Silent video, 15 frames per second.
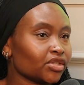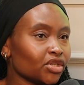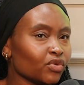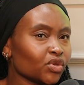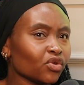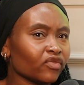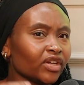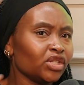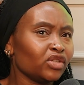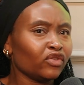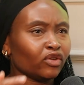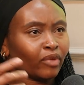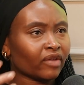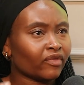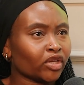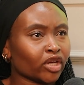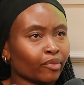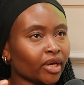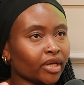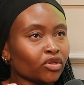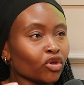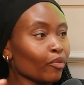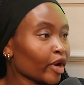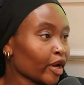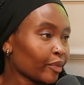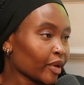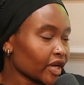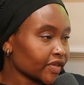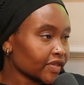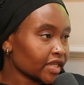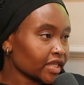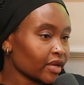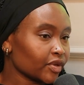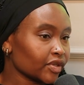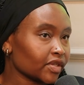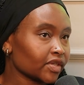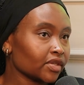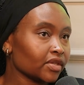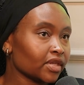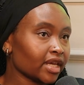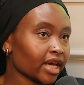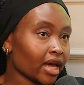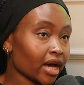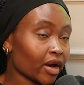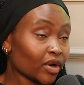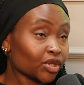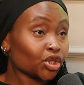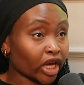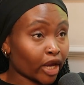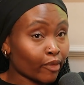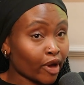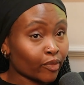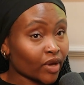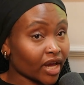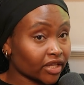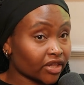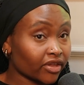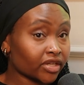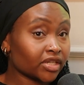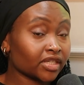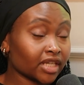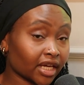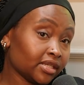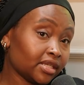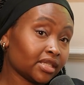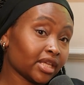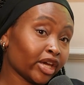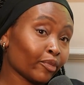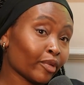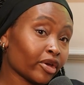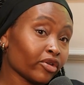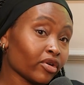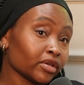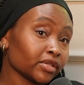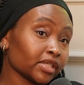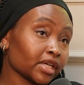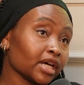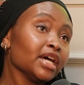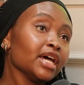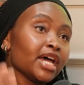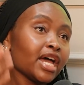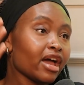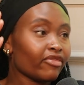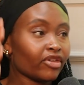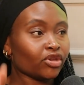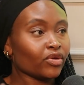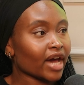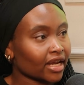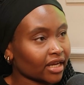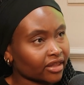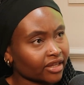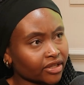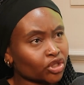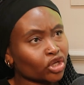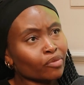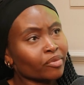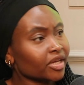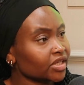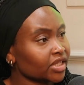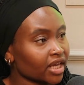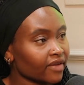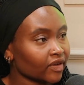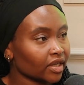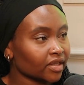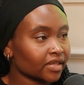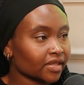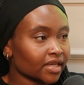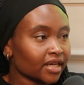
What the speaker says: were sort of interviewed by video, but not by a person. It was a question came up, you had 30 seconds to think about your answer, and then you had, I think, 2 minutes to give an answer.